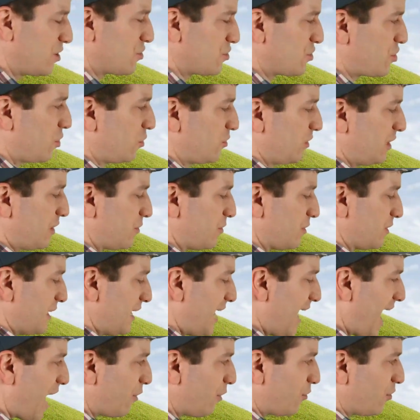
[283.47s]
So
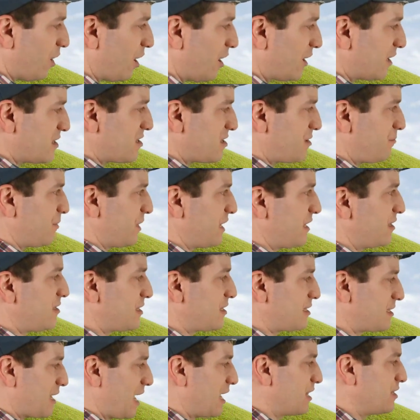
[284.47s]
literally, how long has it been
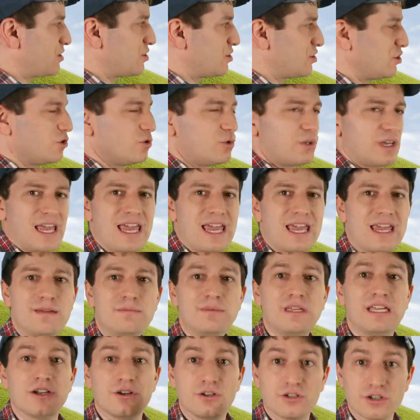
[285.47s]
since you
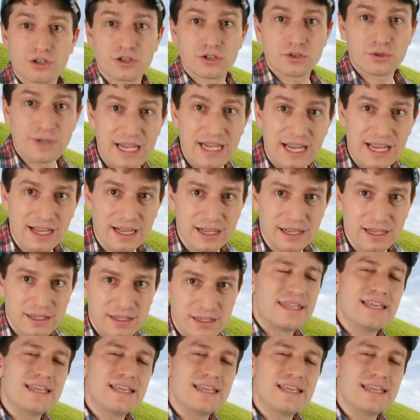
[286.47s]
came here to Korea?